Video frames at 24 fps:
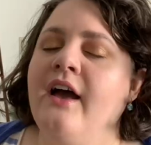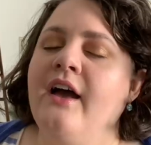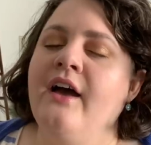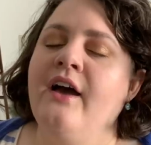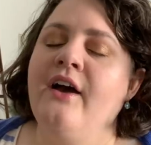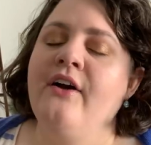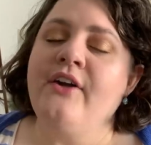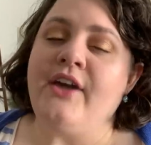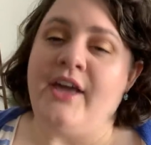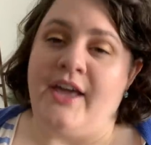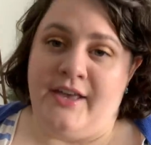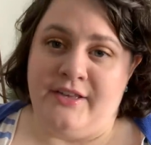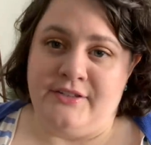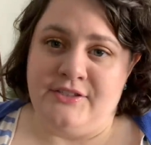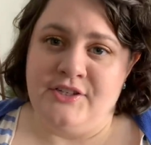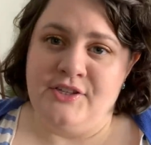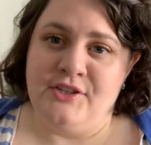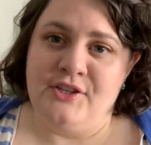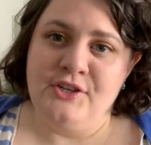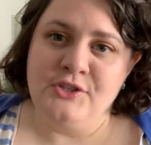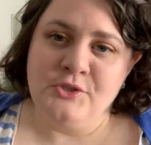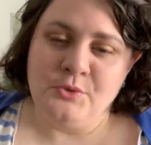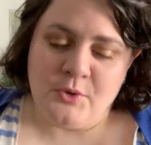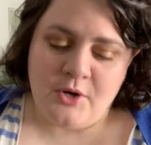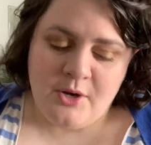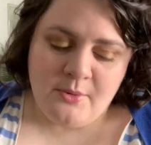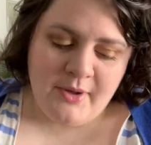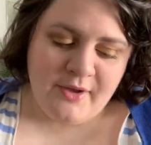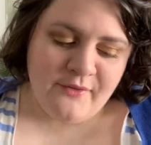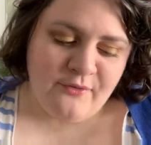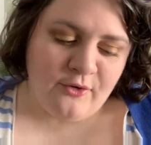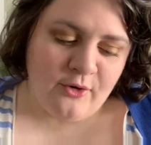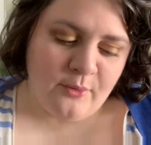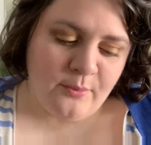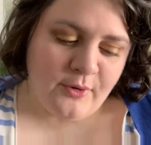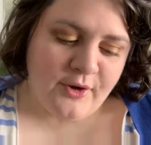Okay, so those were all my
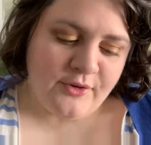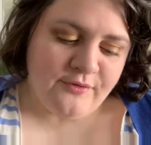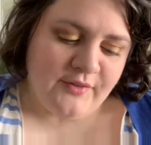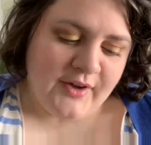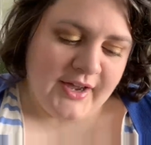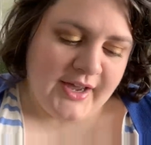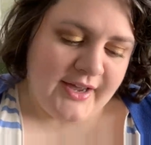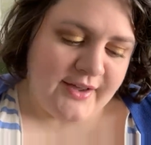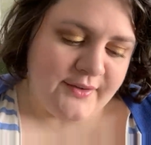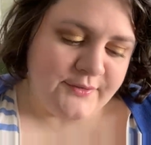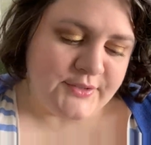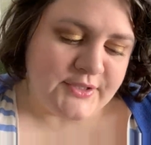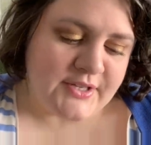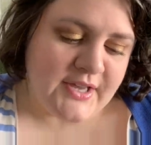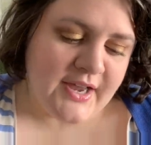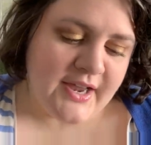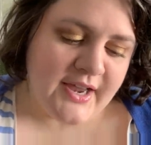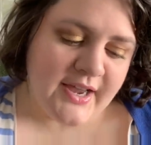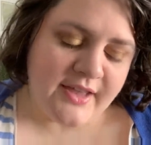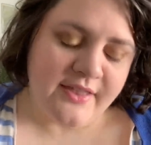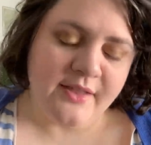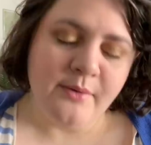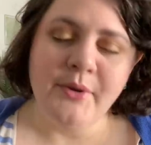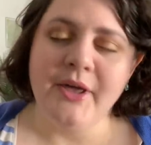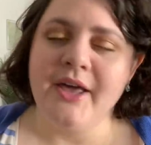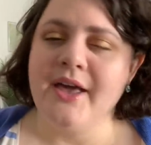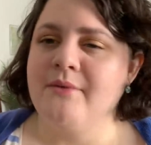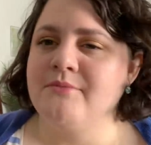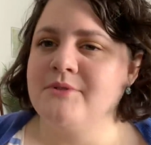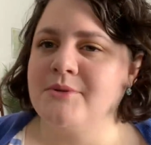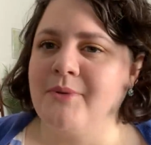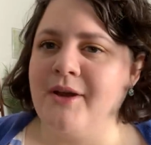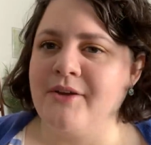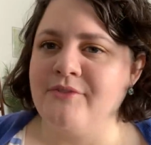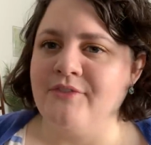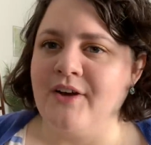4.5s. And then we come
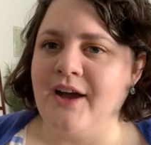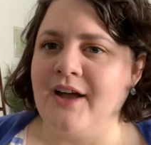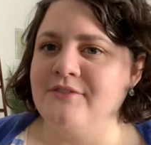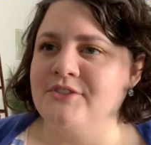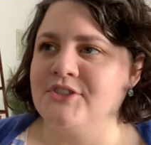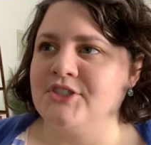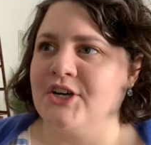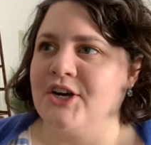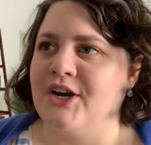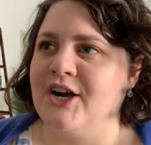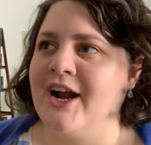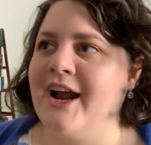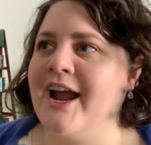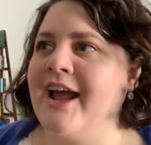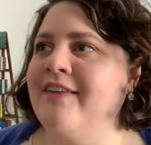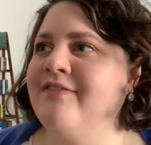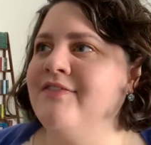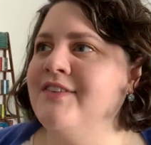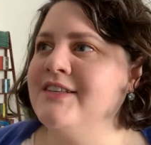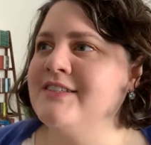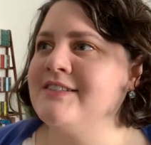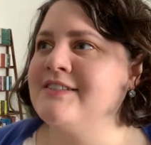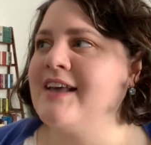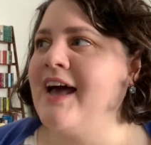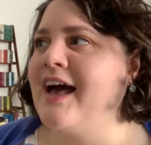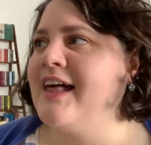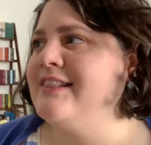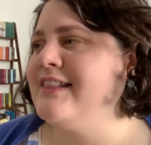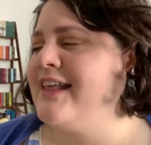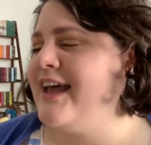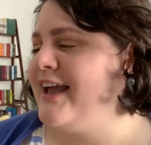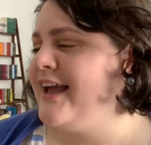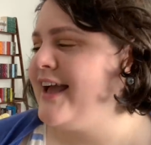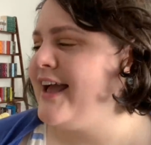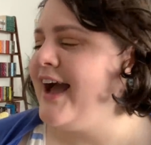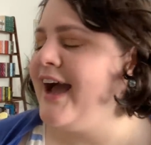to my 5-star. And this,
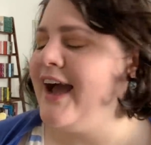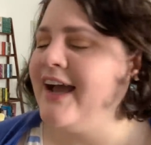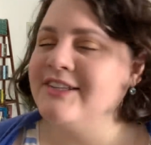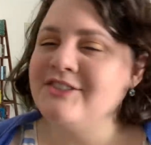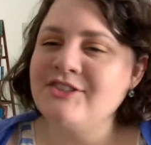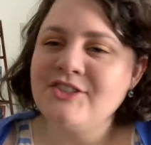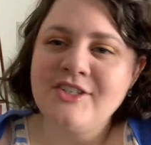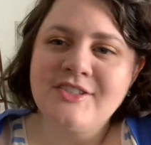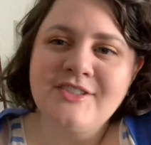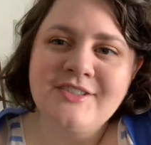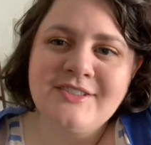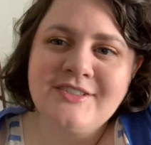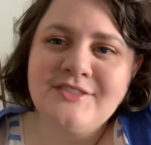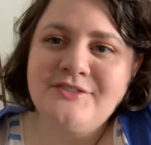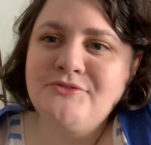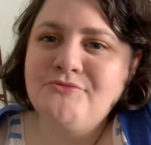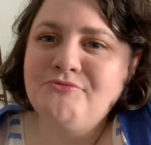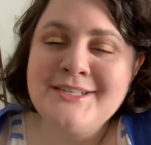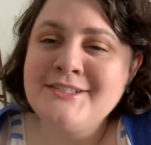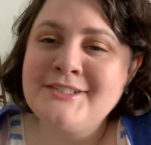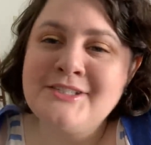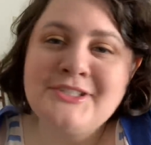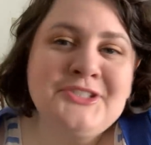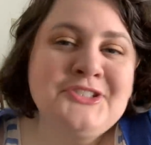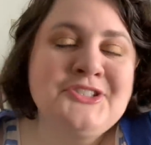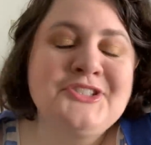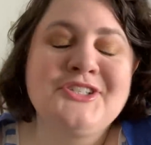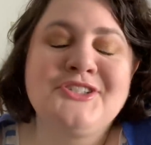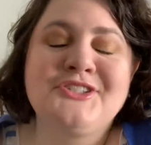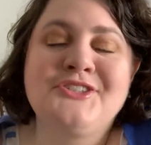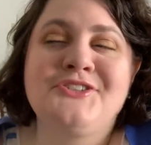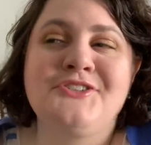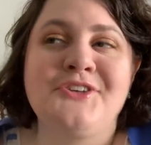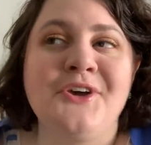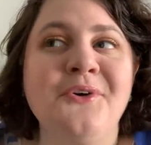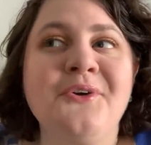like, this is
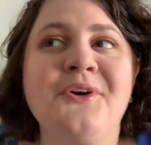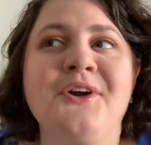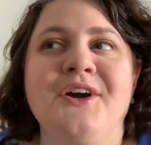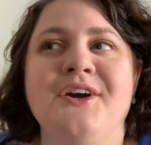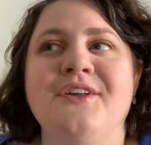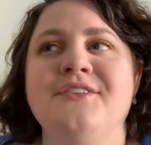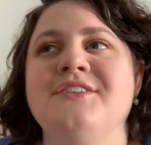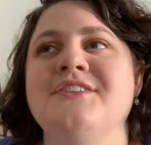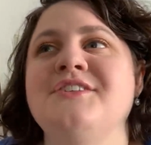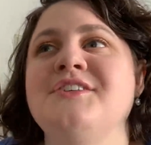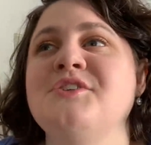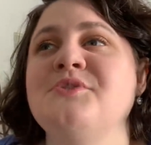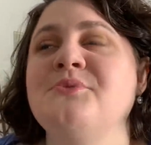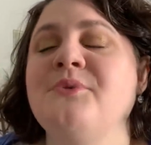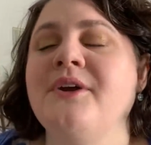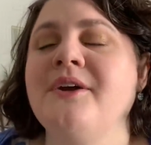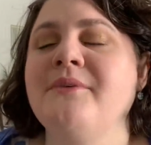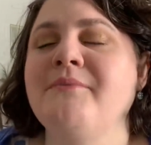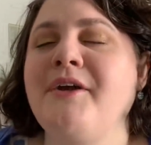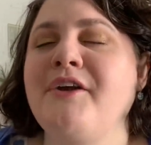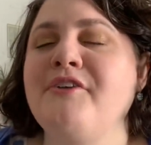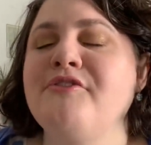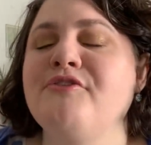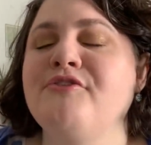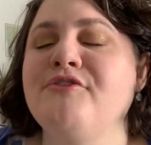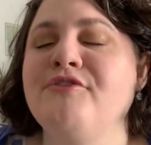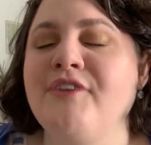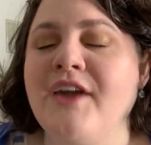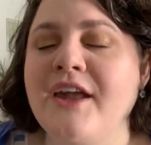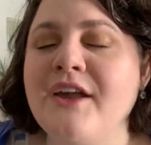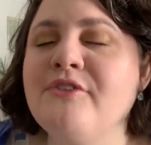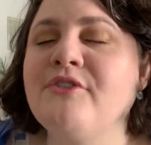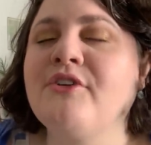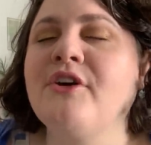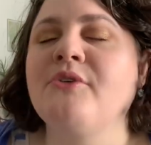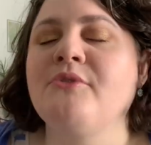just so good. This is one of my
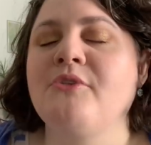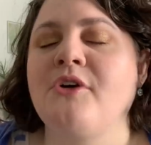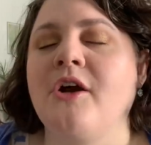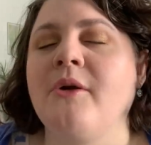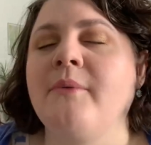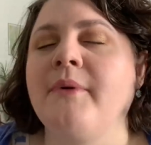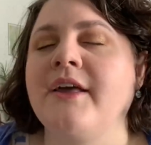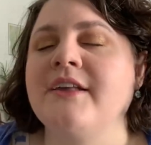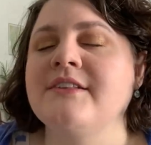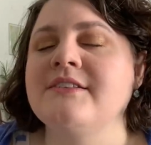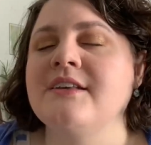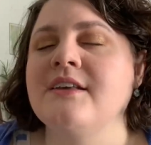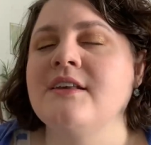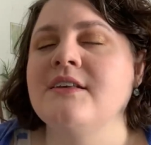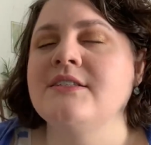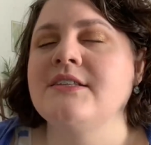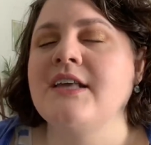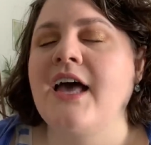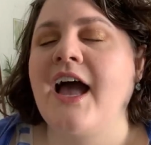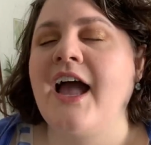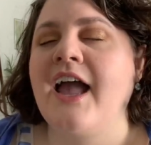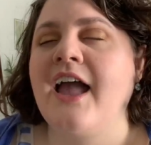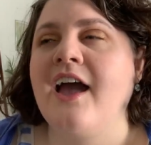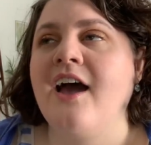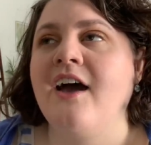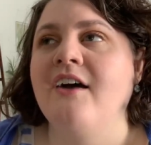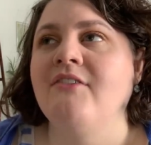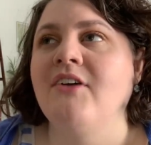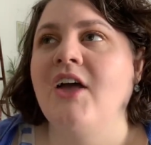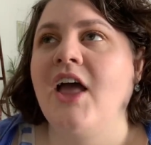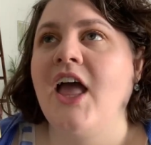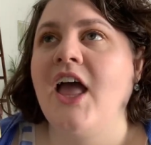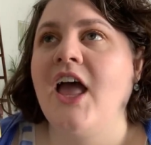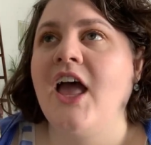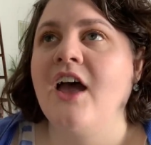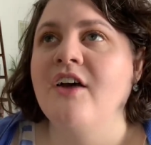favorite romances I have
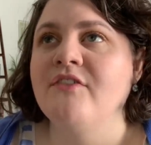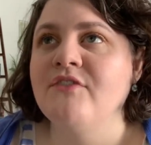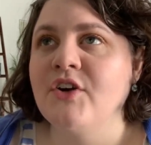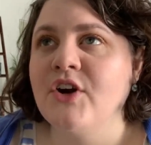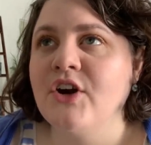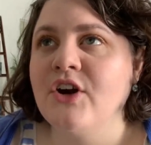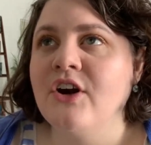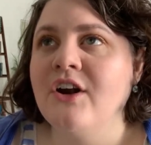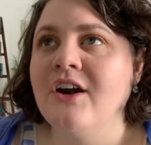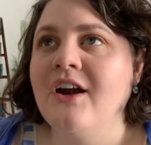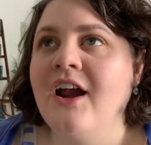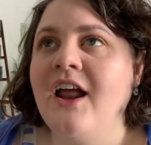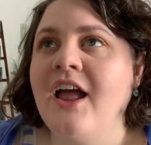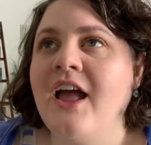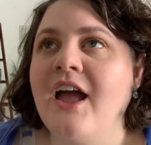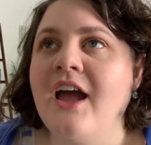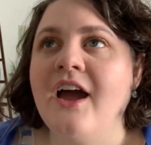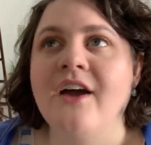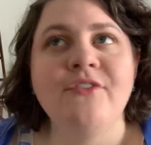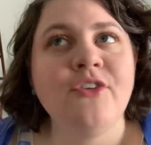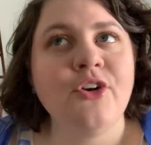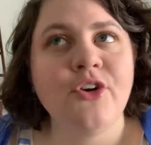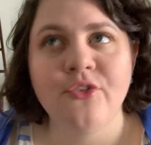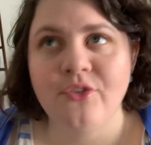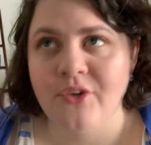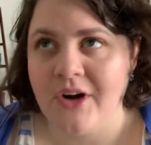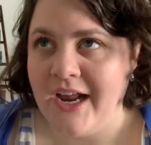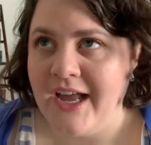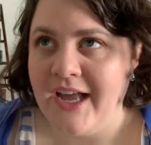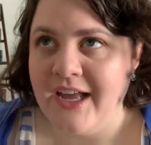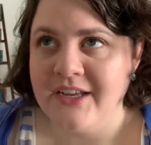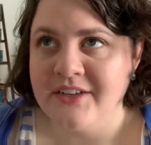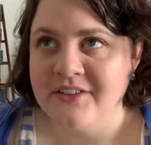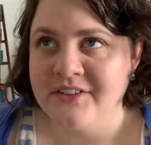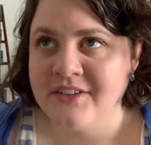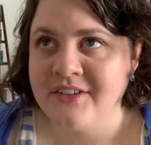ever
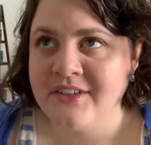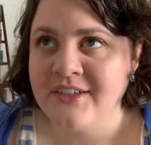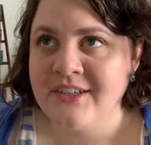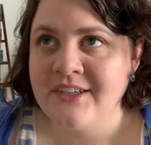read.